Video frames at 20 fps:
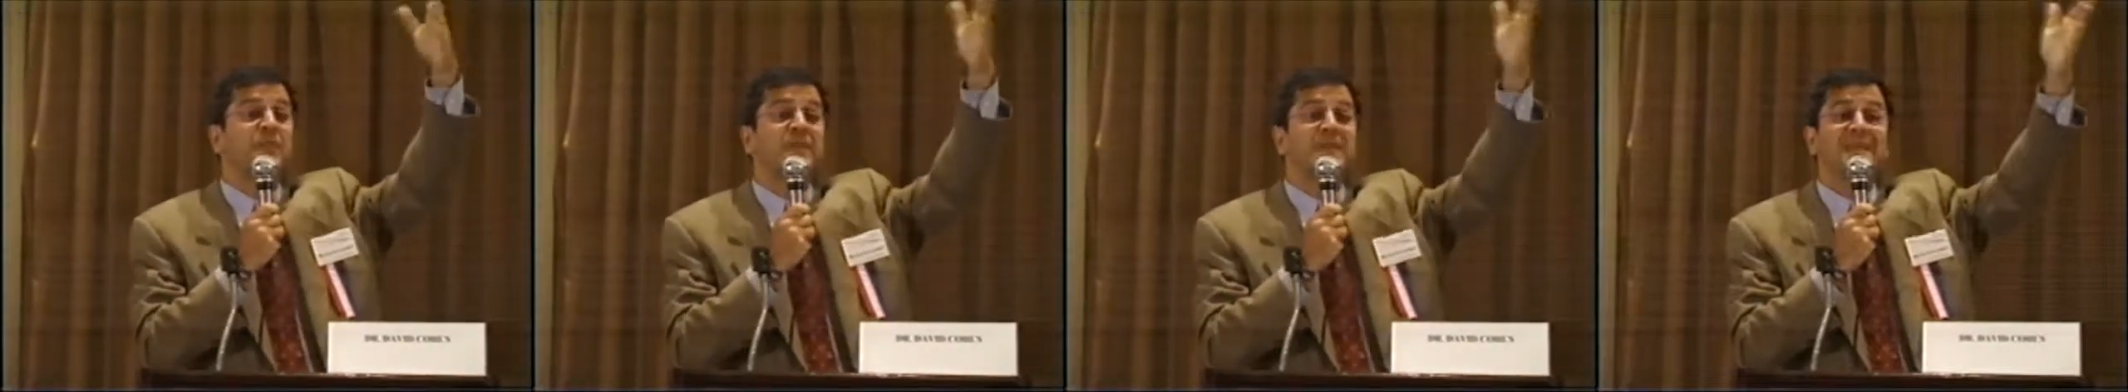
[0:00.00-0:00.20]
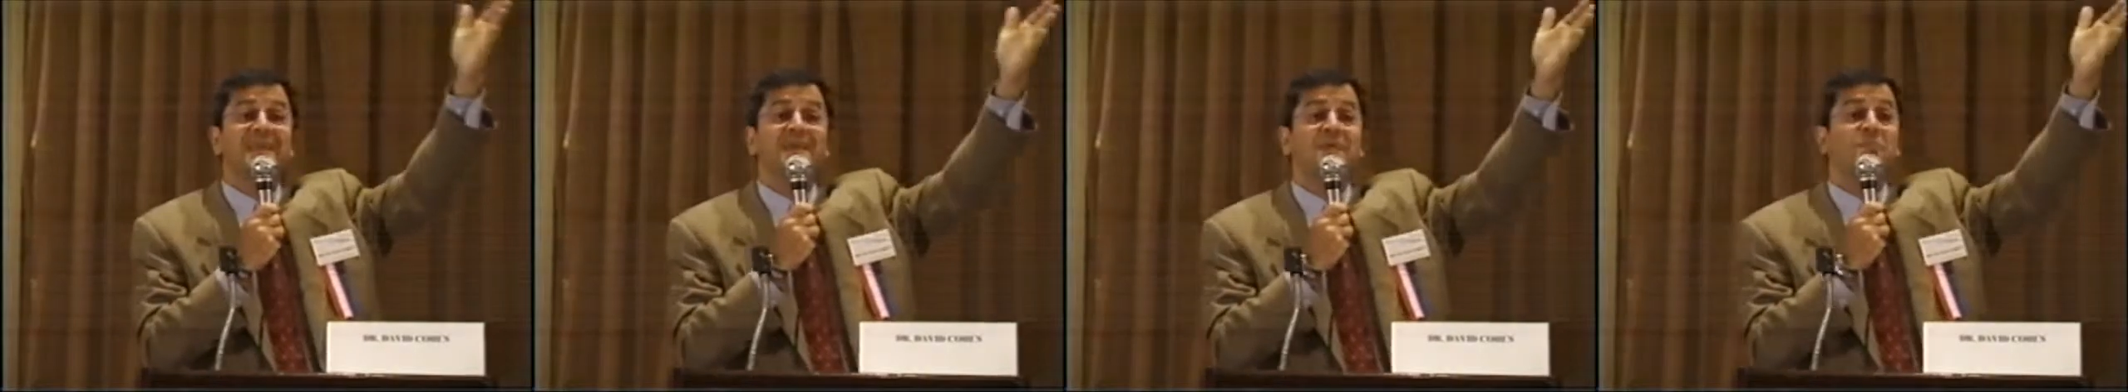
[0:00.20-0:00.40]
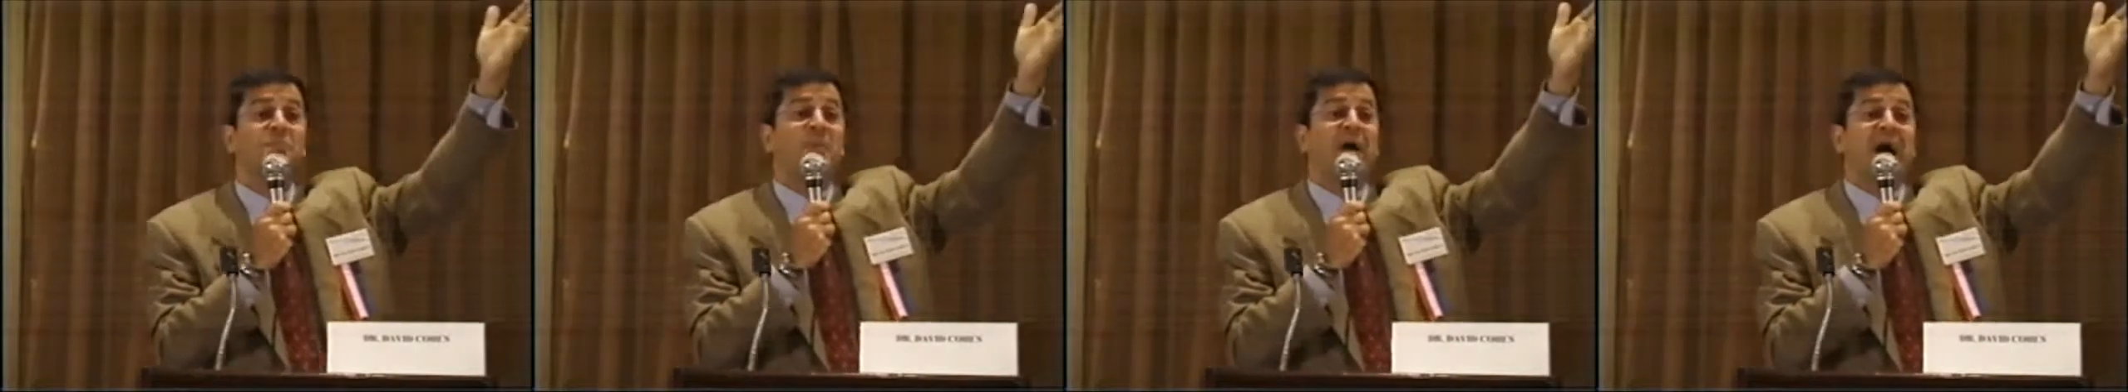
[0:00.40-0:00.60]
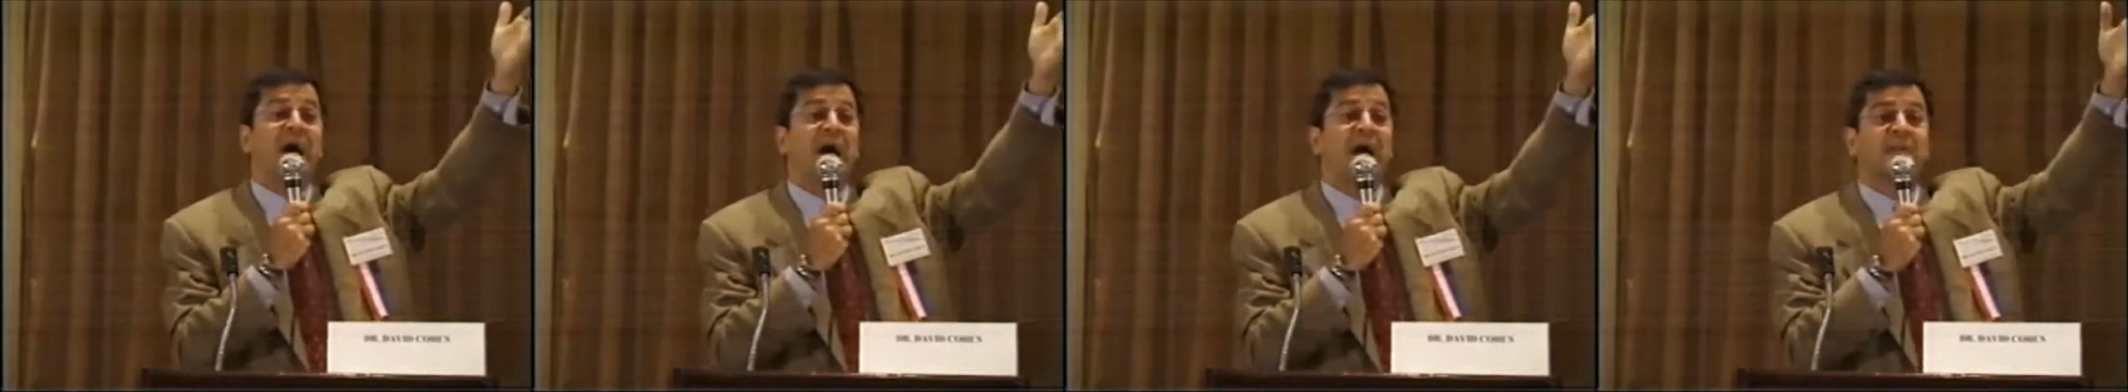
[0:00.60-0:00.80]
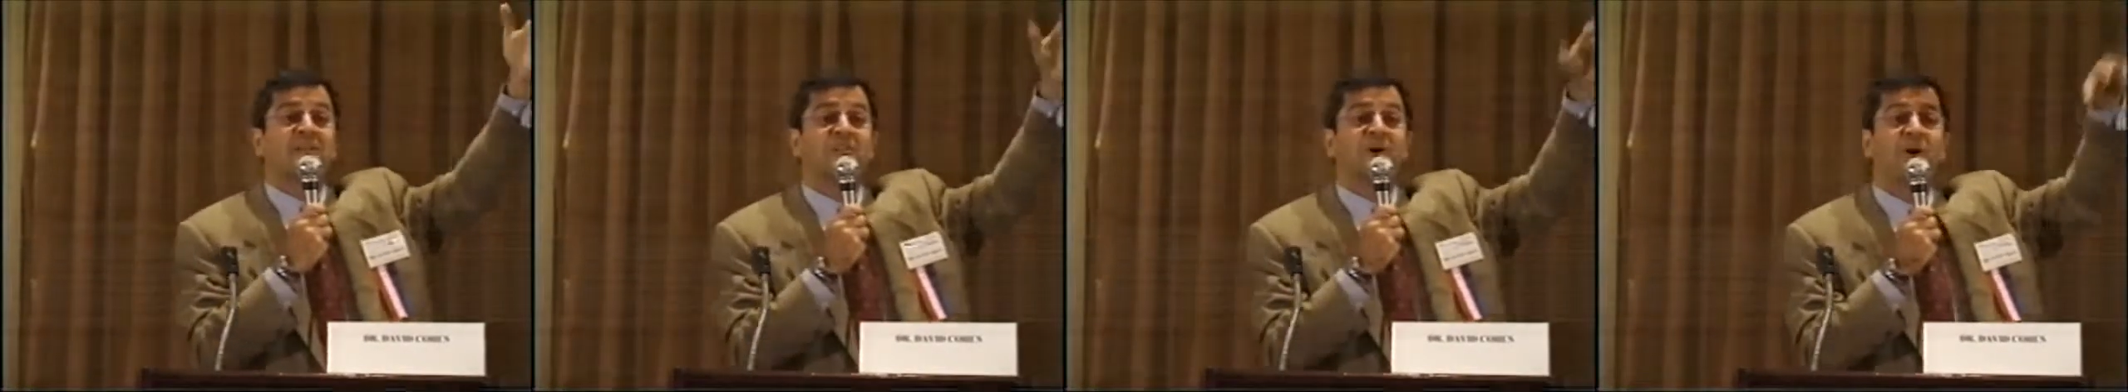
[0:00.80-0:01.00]
the
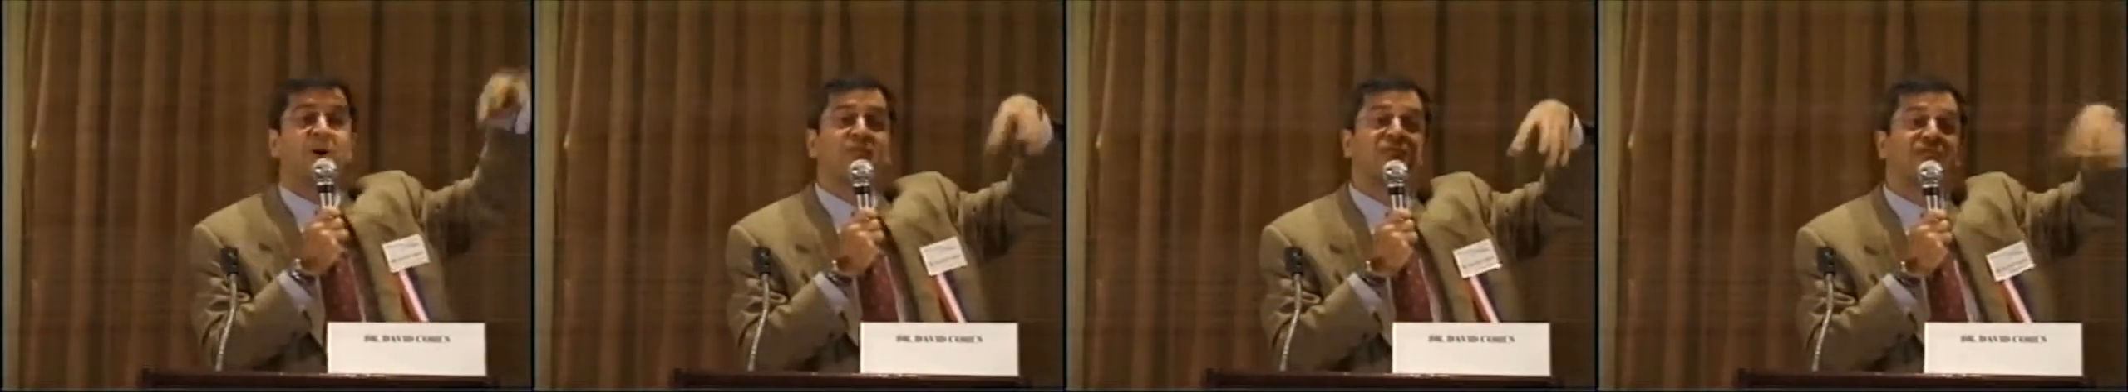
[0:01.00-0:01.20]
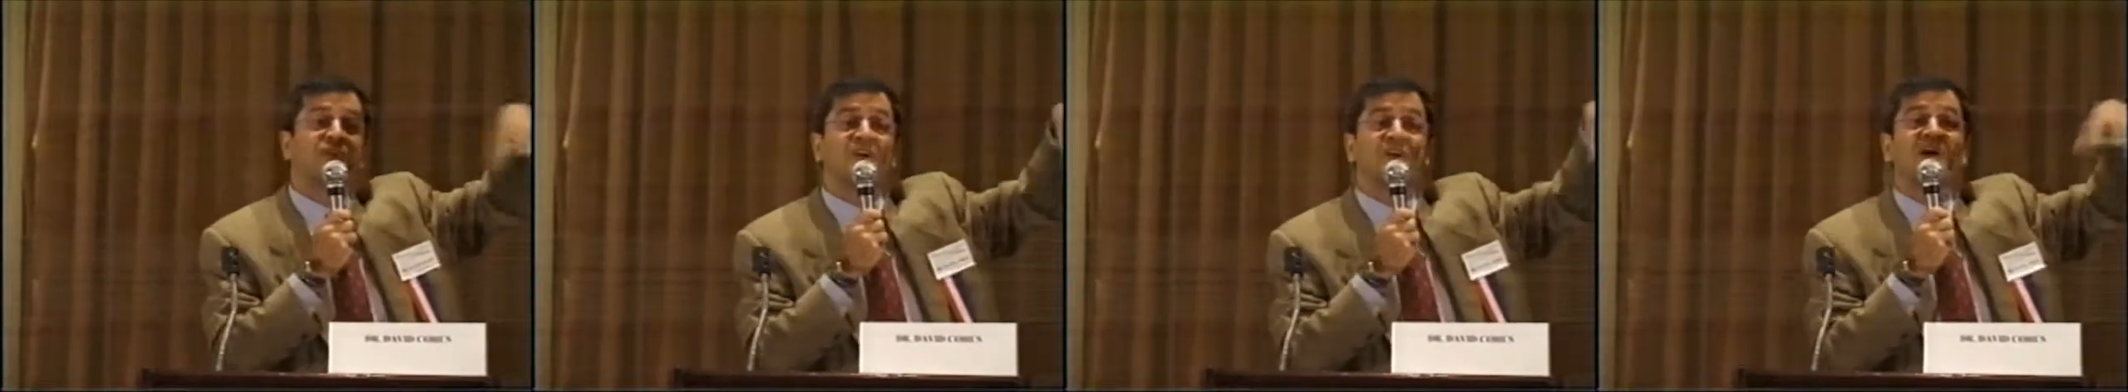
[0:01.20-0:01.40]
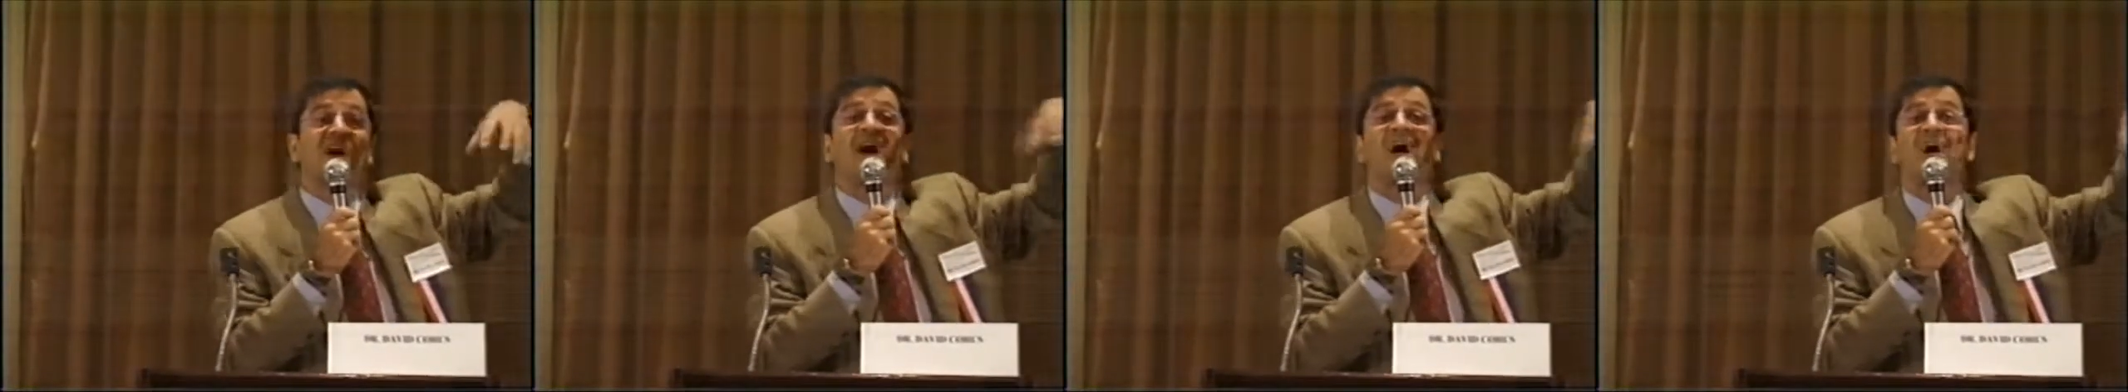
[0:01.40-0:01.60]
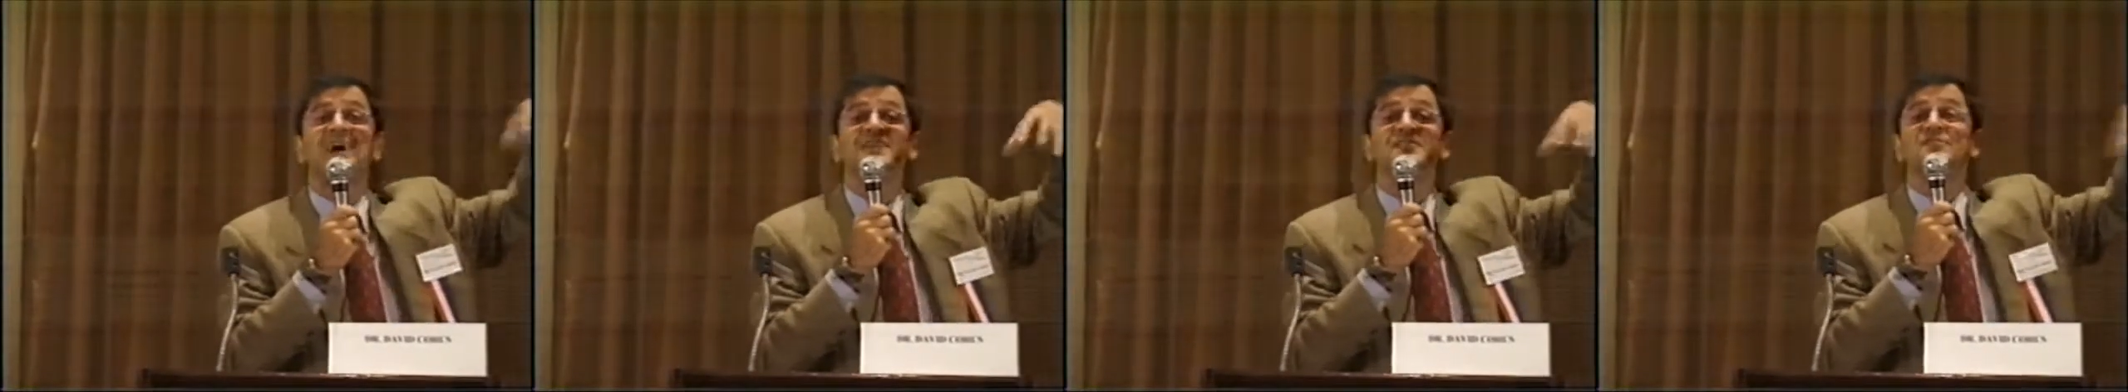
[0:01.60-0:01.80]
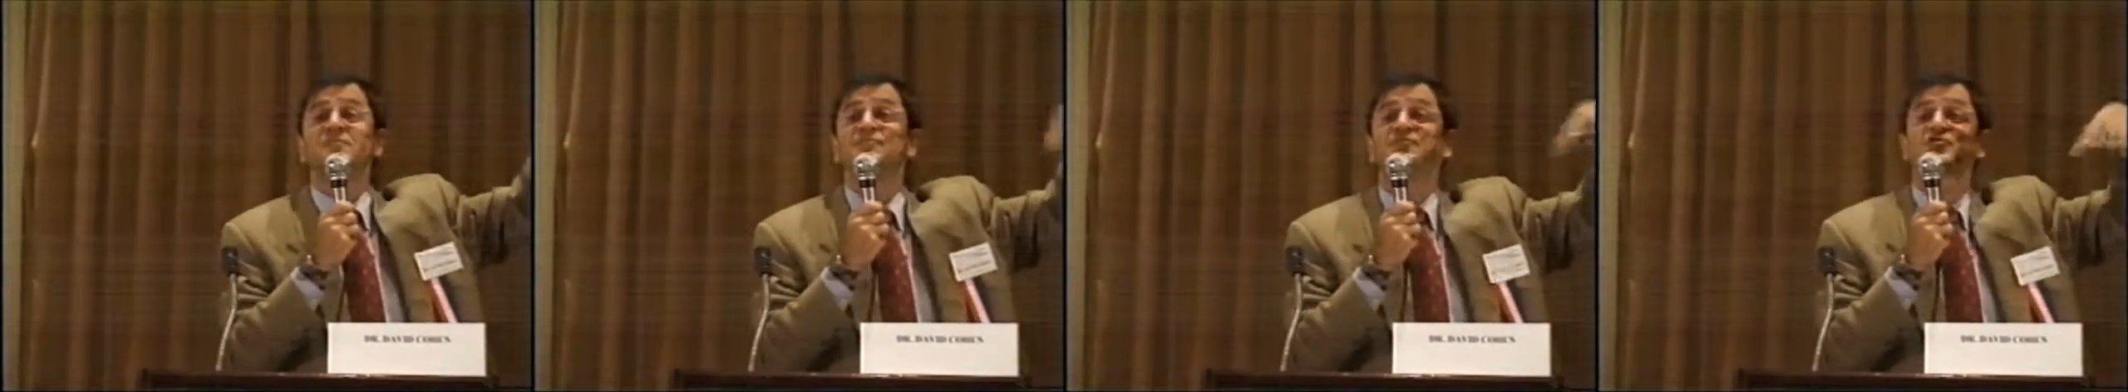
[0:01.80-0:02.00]
impact of the
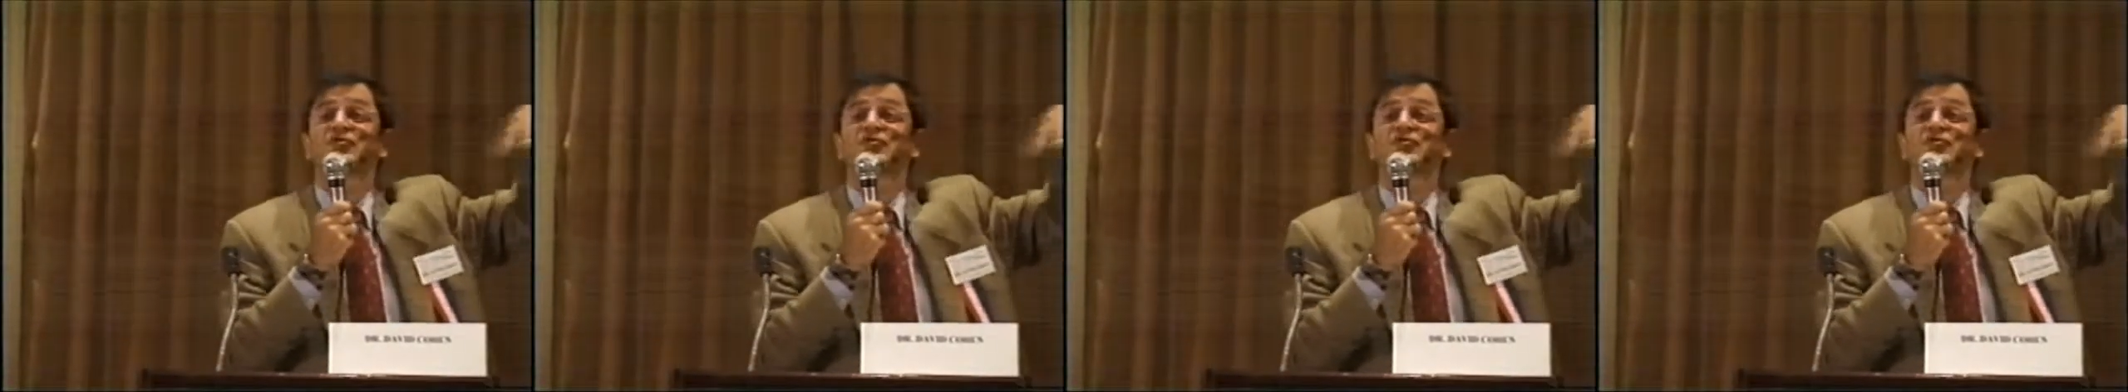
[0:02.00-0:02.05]
kinds of